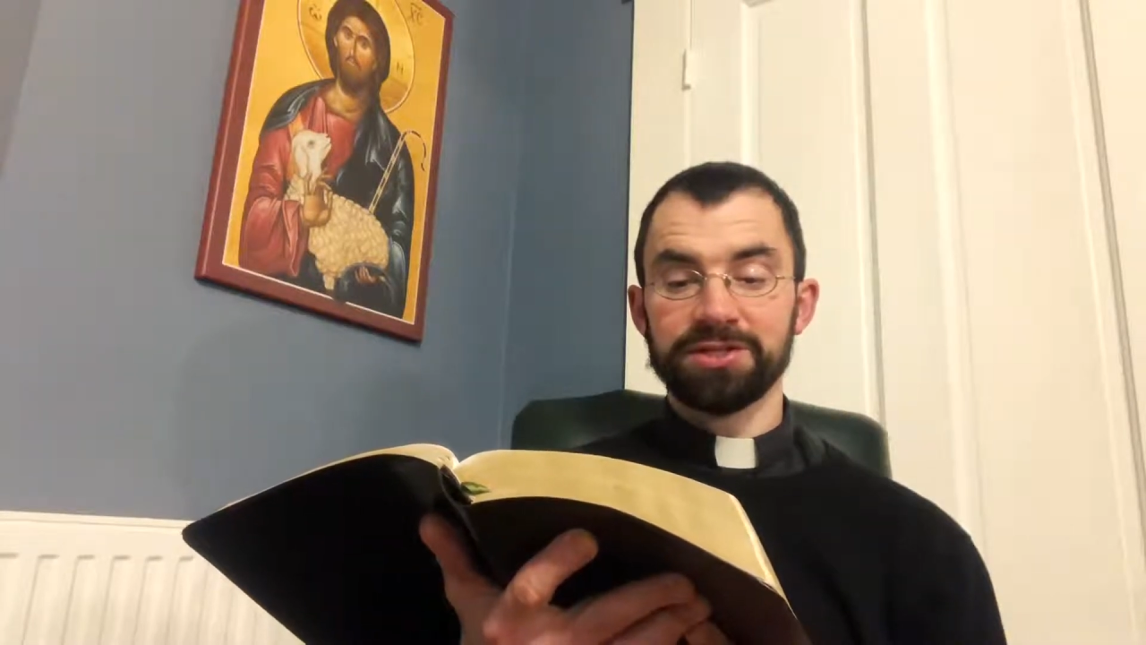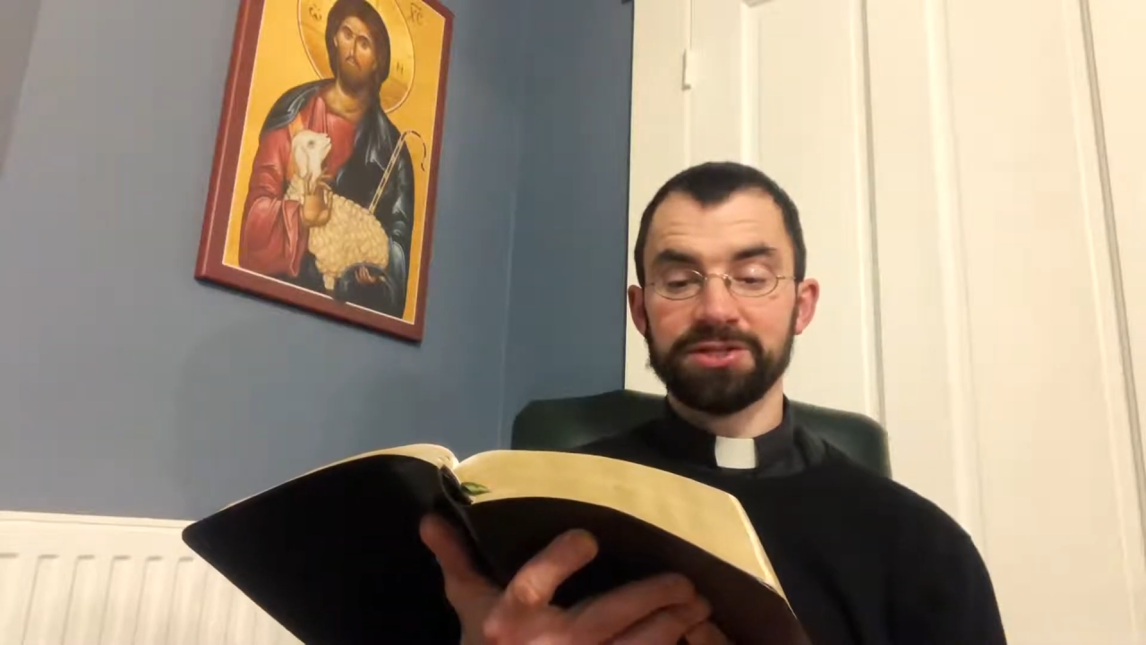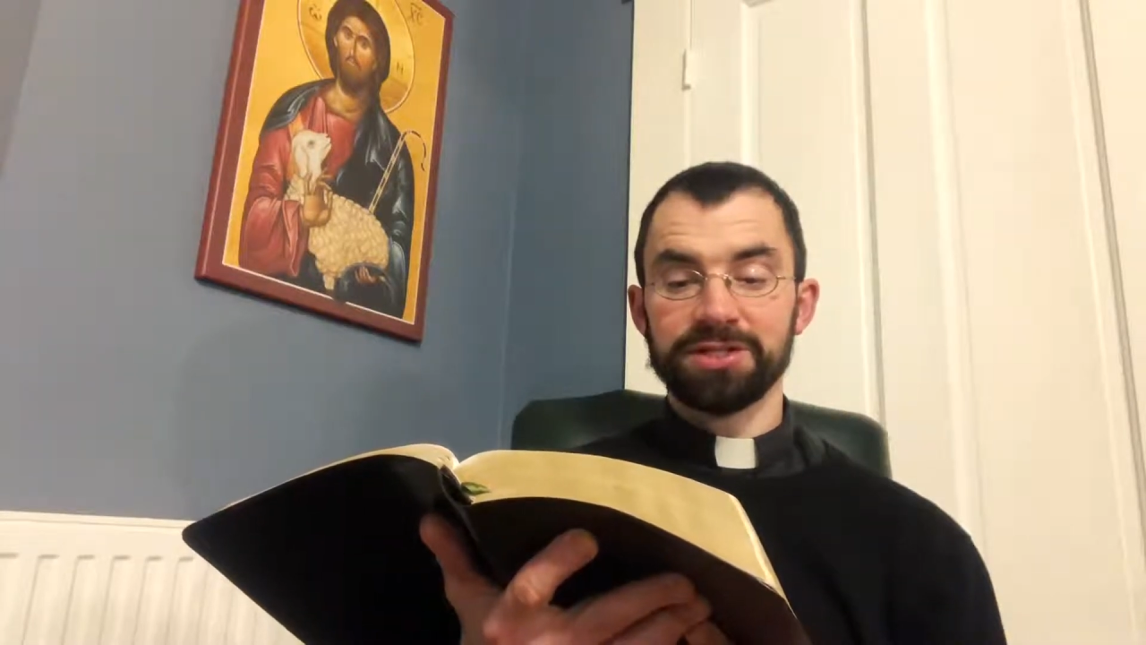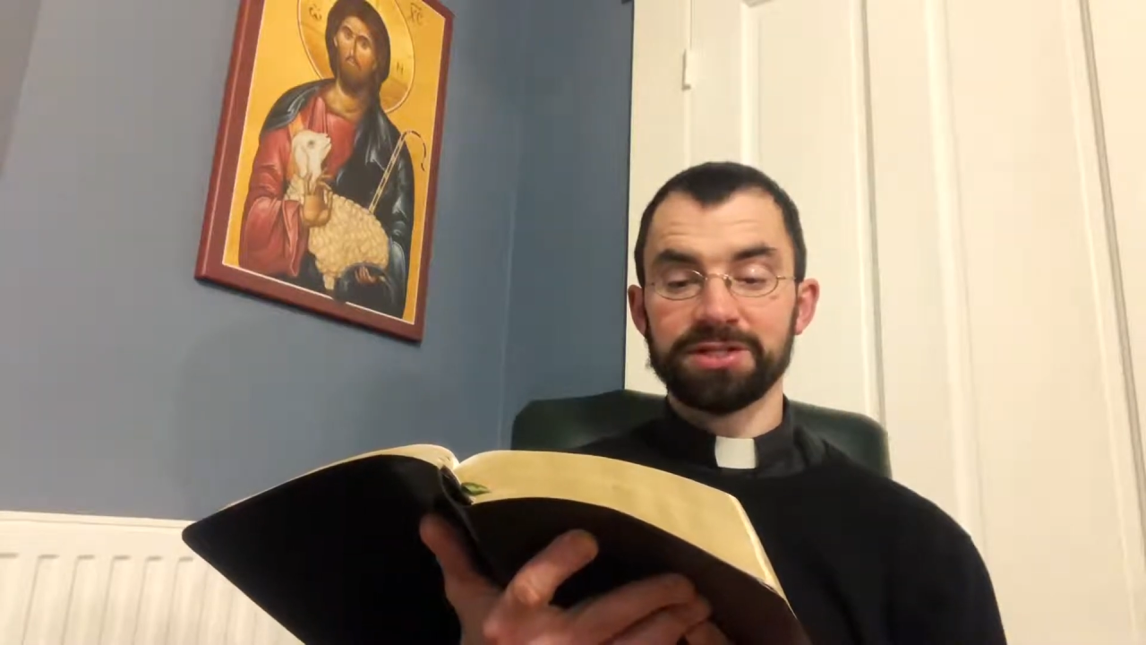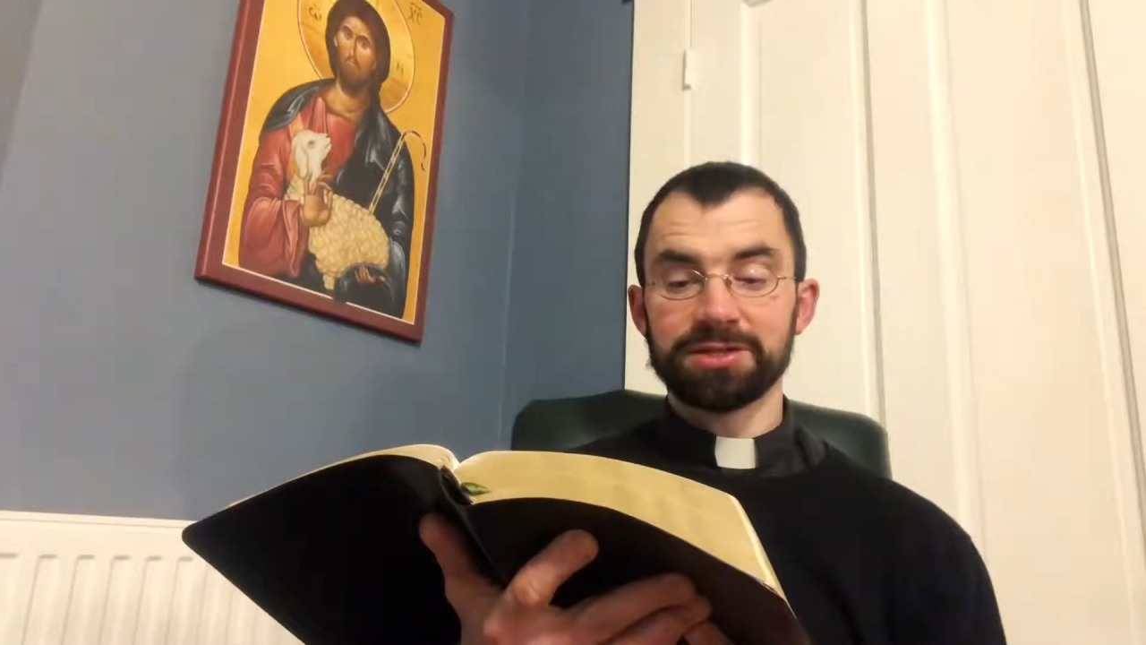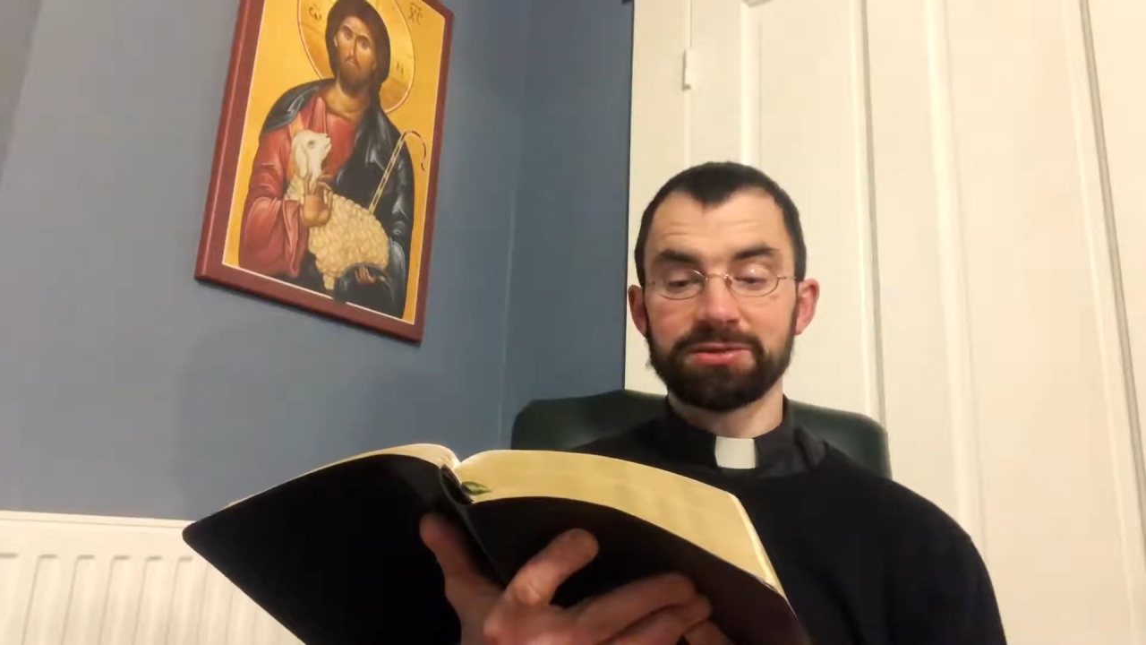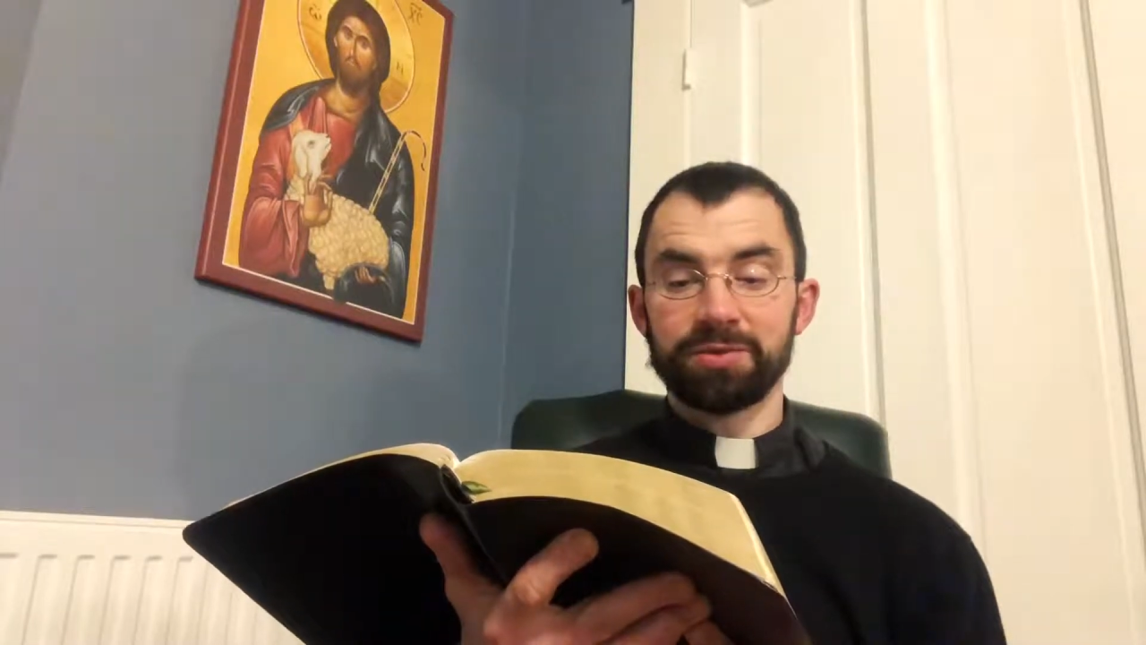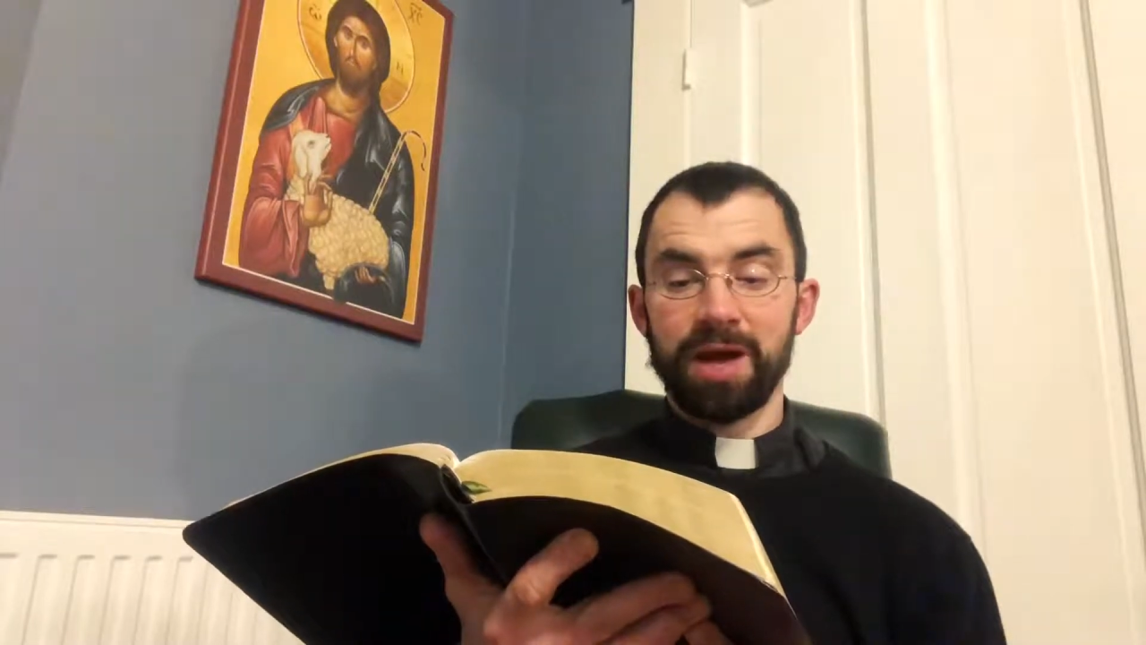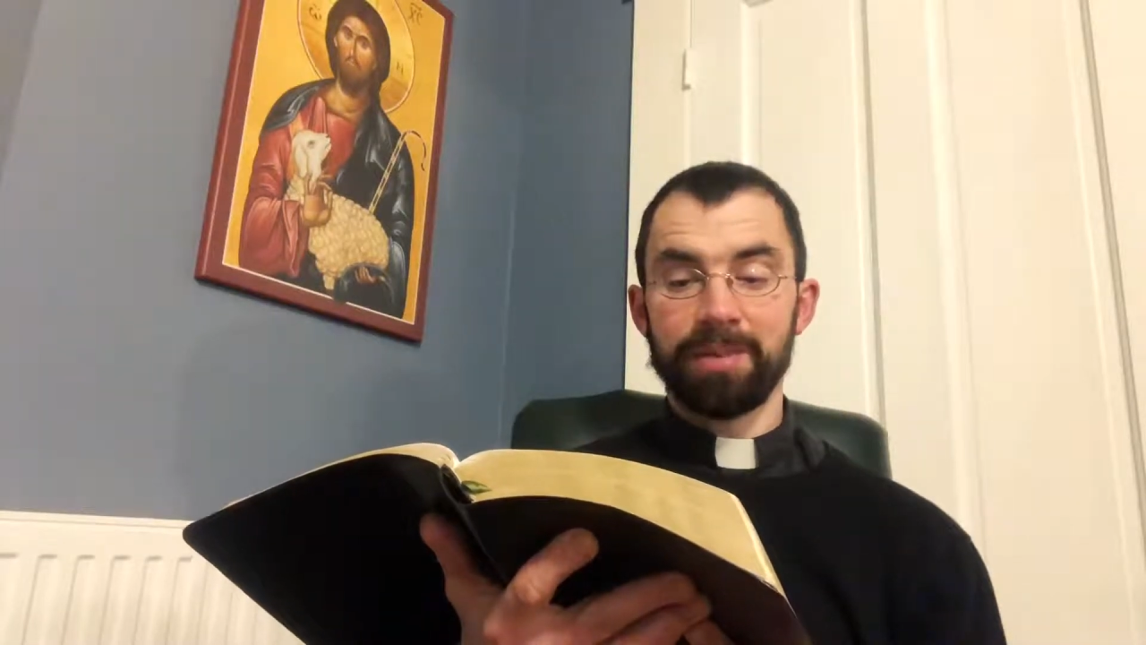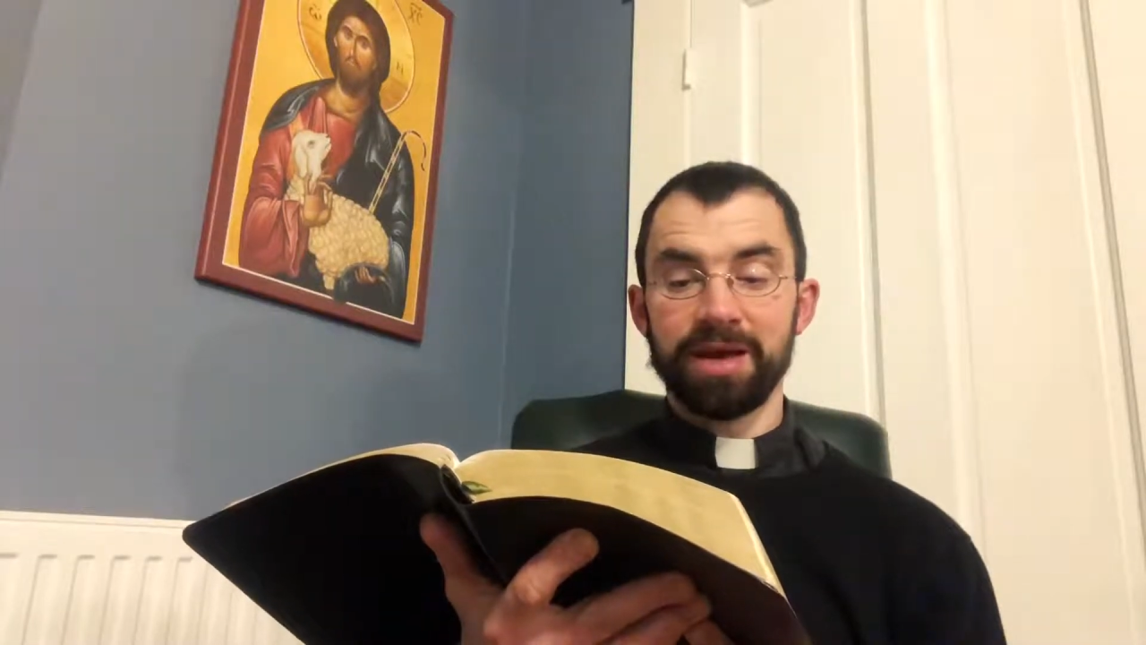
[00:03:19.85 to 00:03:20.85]
to Jesus,
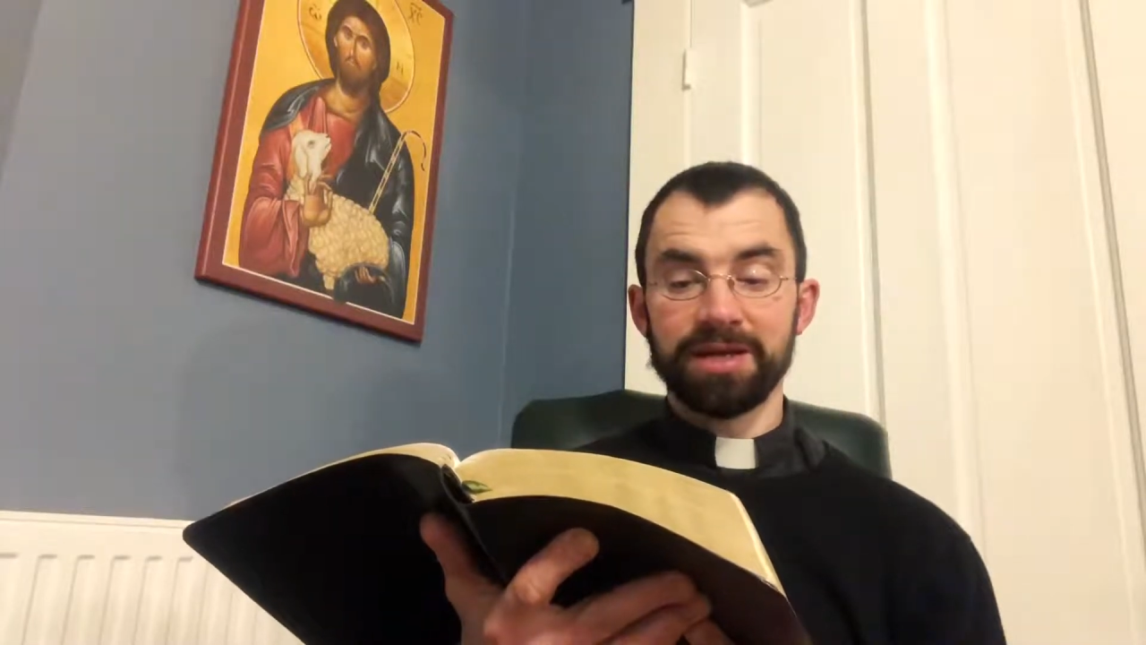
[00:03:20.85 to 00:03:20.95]
"Rabbi,